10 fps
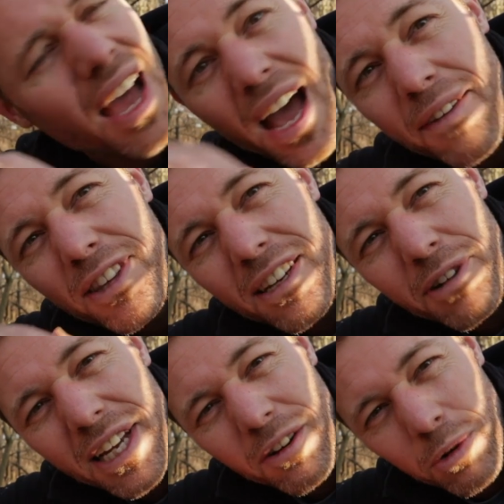have a
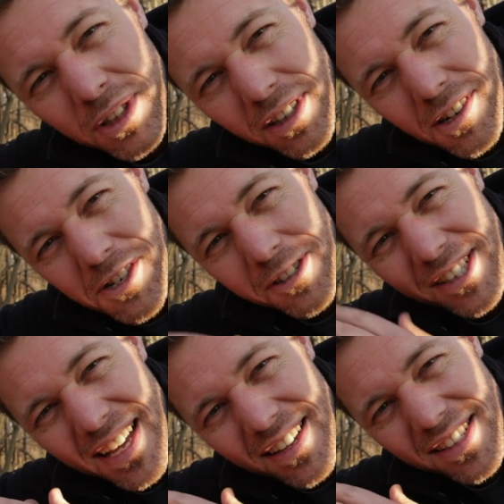degree in horticultural
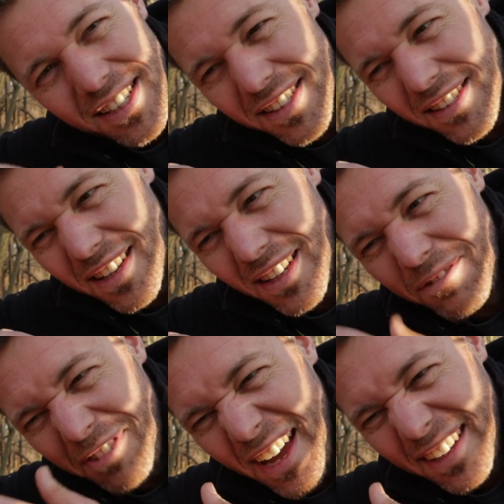sciences. In
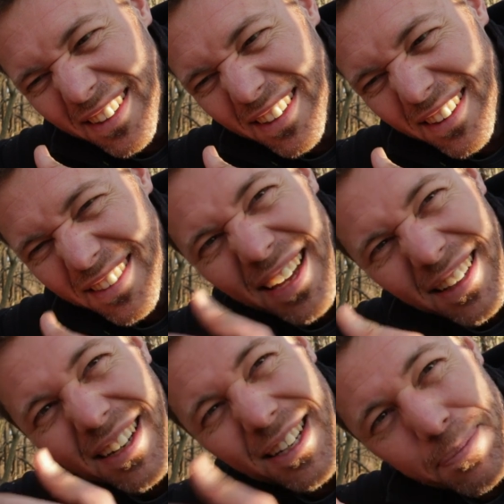fact,
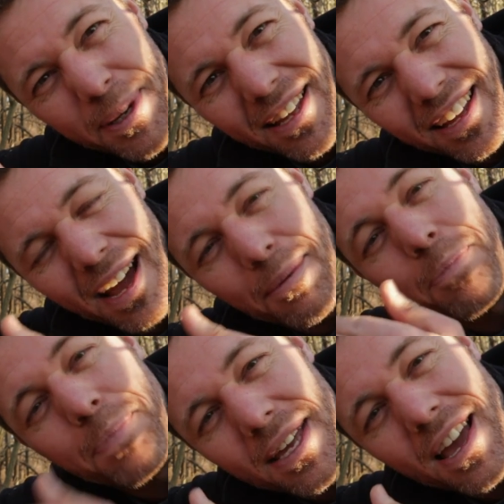technically speaking, I'm a
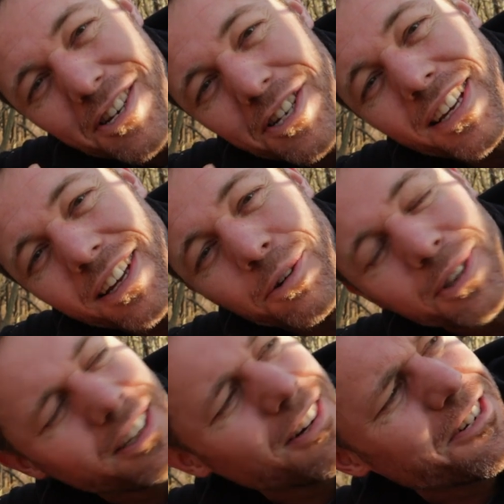PhD in
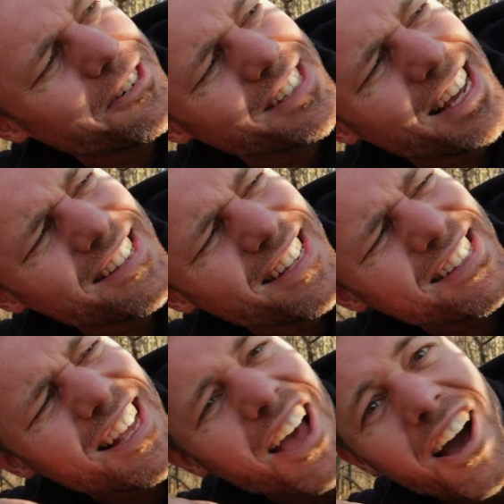horticultural
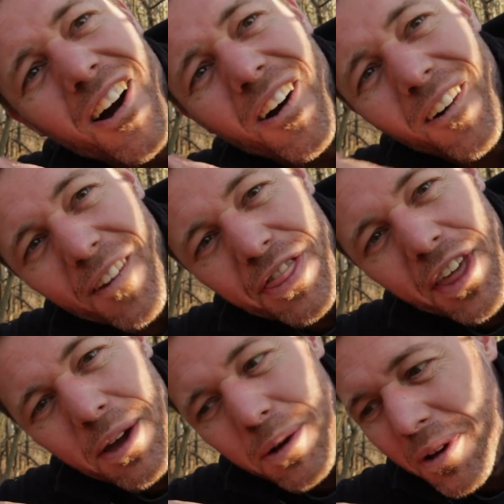sciences,
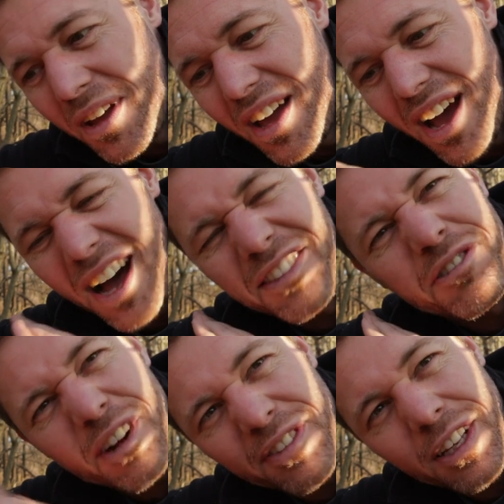although I
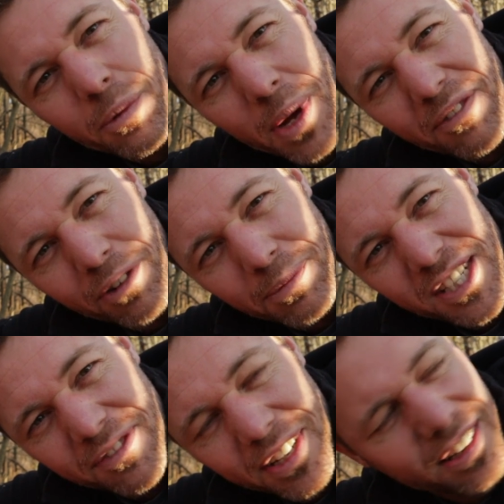drifted away from
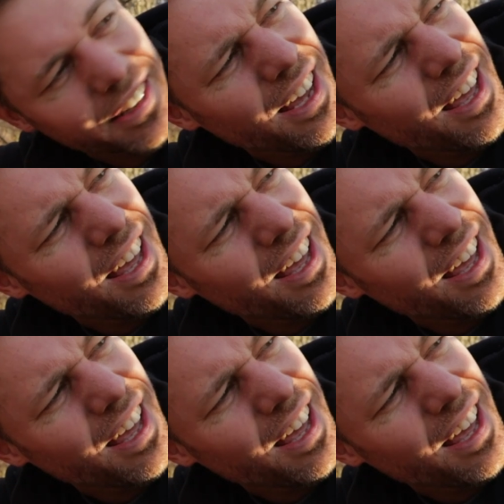this field.